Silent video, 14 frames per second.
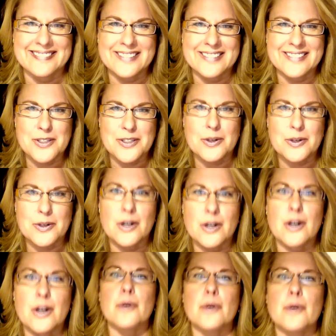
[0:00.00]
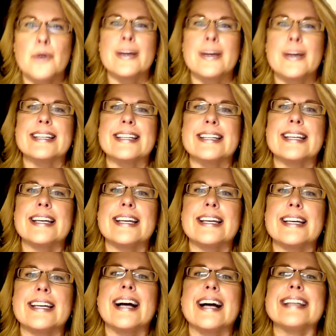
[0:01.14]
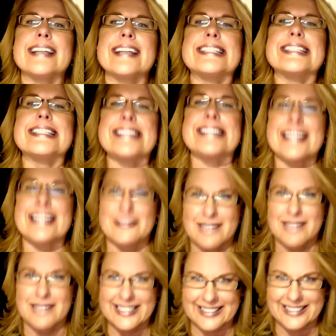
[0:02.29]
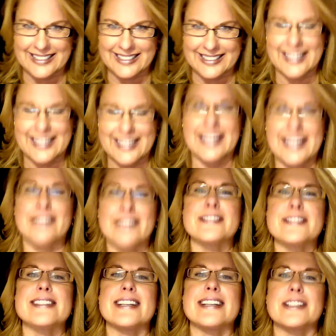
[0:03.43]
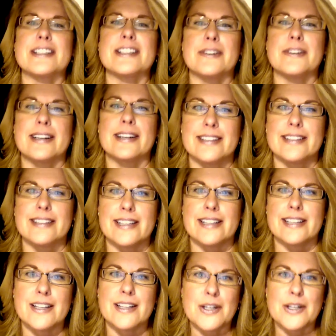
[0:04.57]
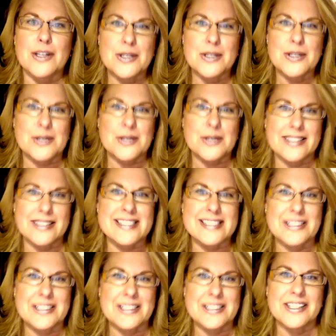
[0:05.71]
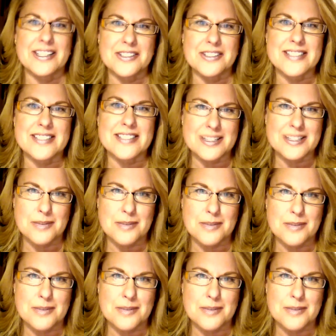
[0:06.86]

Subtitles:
to, oh, wait, I didn't say it right. I have to say it correctly so that Siri understands me.